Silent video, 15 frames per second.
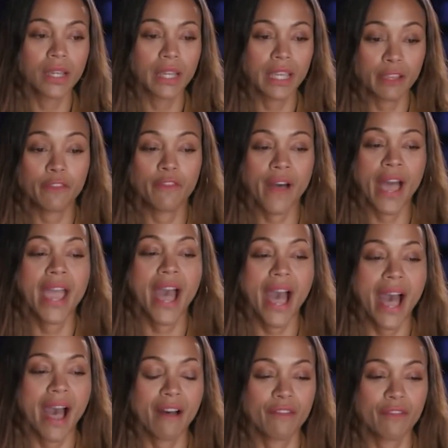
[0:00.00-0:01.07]
if I
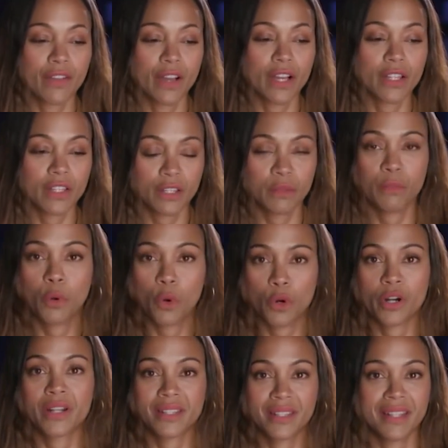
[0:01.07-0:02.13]
have a
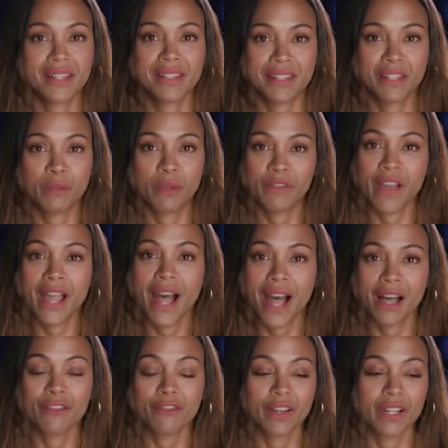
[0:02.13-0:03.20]
support system, if I
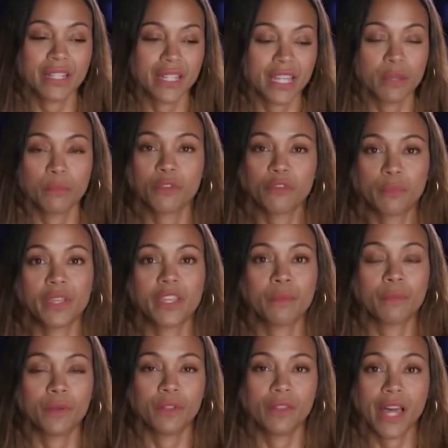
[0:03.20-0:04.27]
have a team of
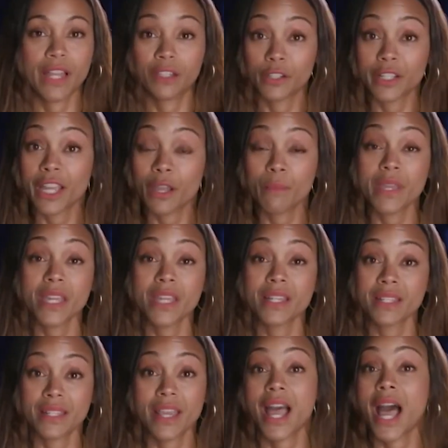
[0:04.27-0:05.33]
people that look at me
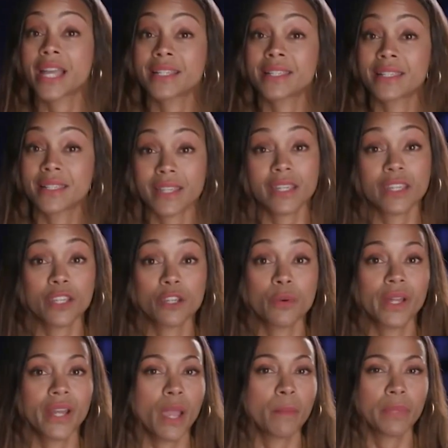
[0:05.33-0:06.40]
and say, I see you
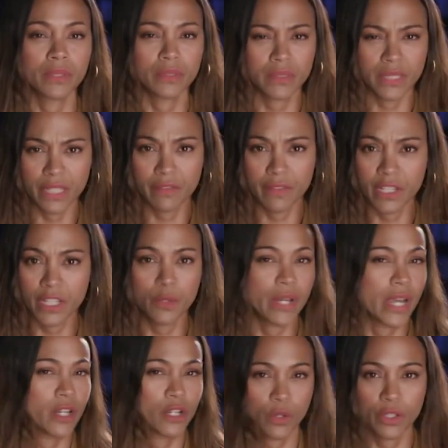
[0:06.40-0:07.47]
and I believe in you and
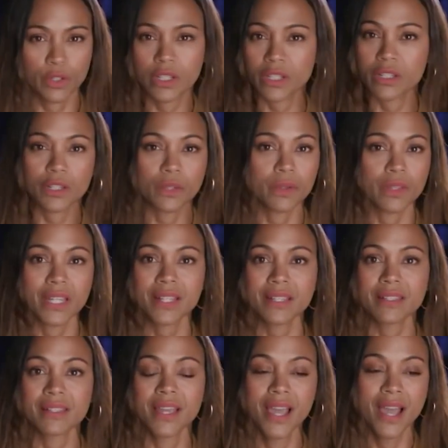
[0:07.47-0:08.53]
I know you can do
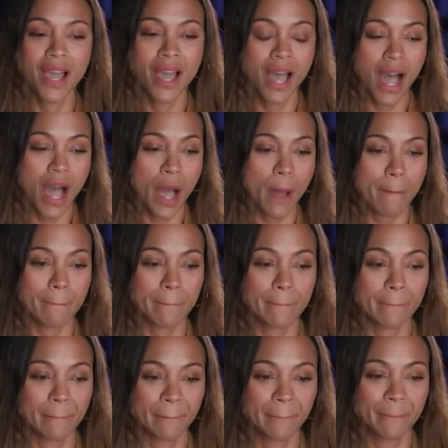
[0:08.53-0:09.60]
this, um,
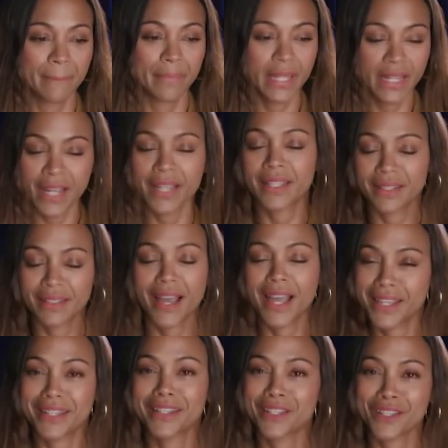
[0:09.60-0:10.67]
then I can,
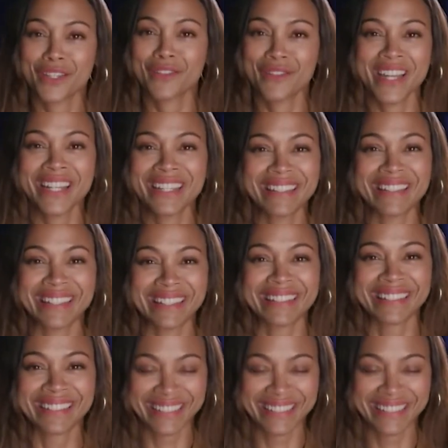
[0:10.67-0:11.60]
I can achieve anything.